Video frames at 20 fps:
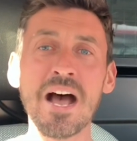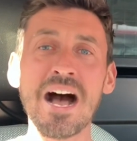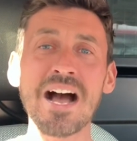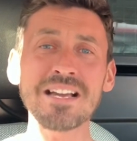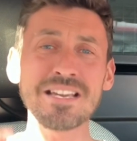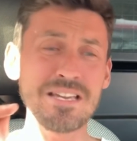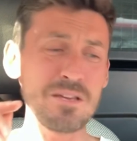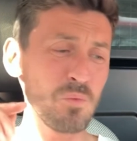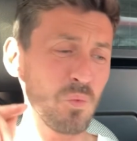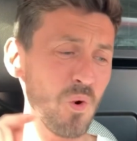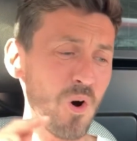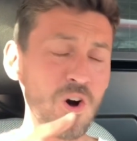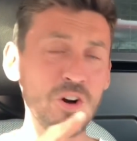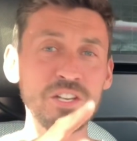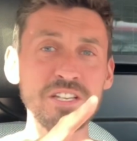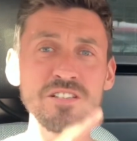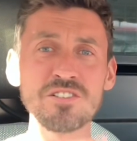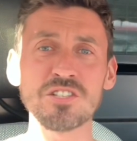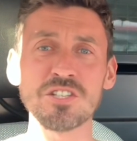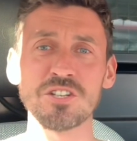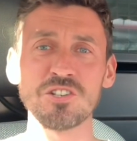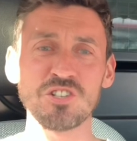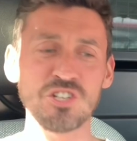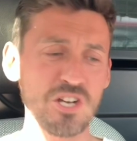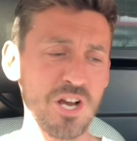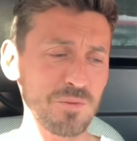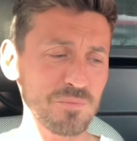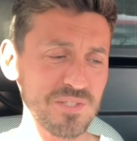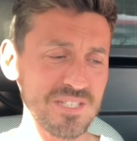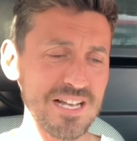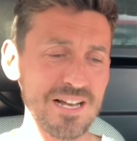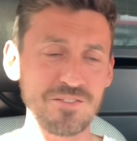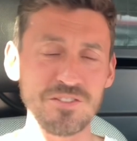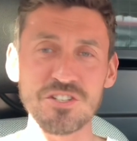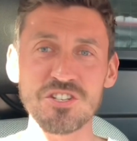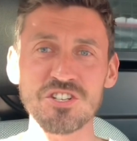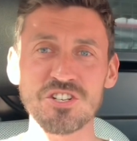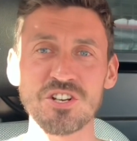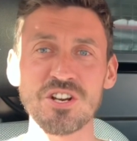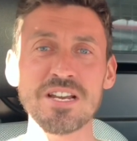I keep walking to the shops down the
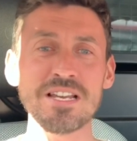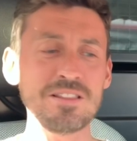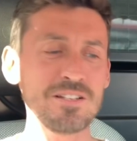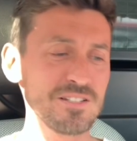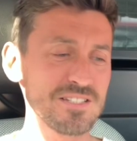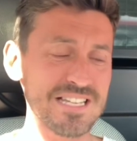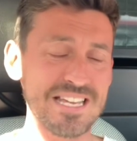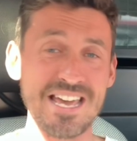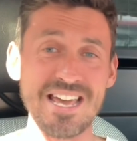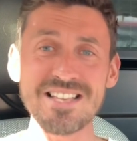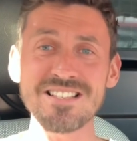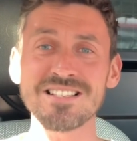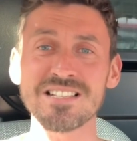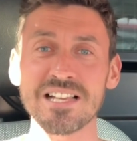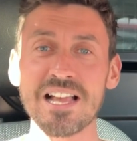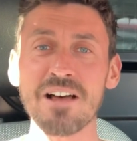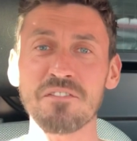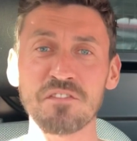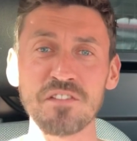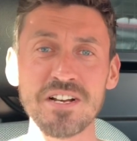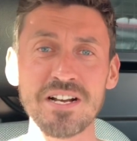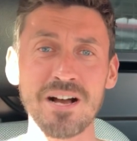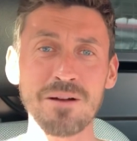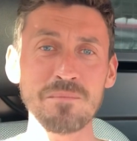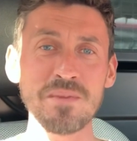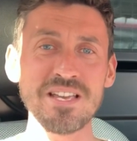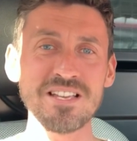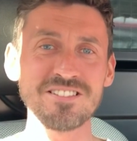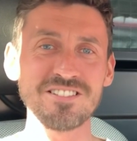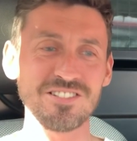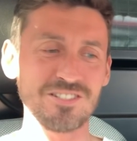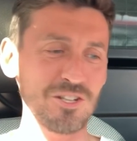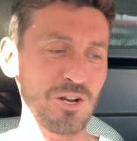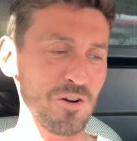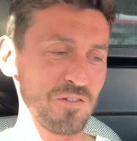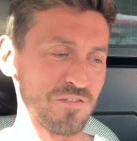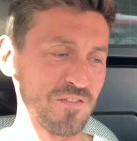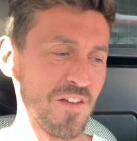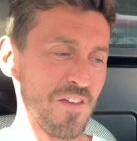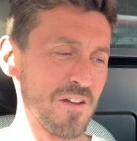street. There's kids laughing at me and
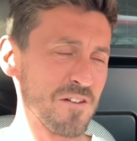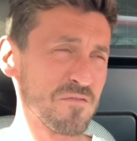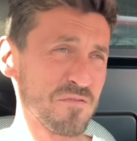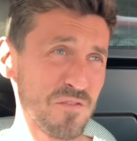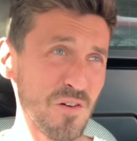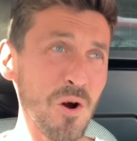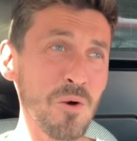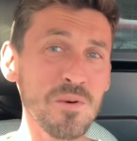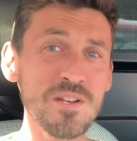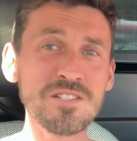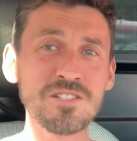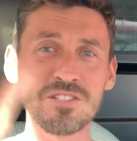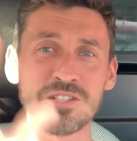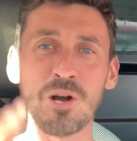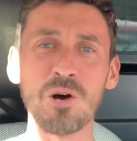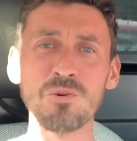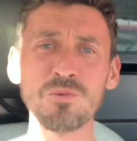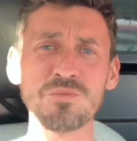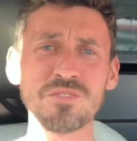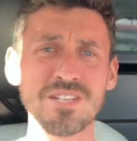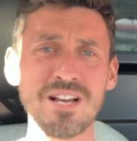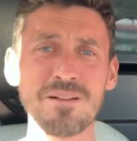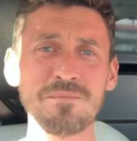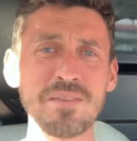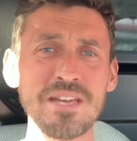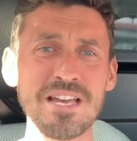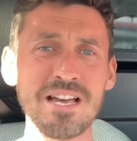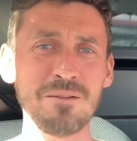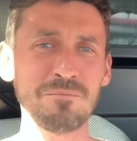stuff, throwing stones at me.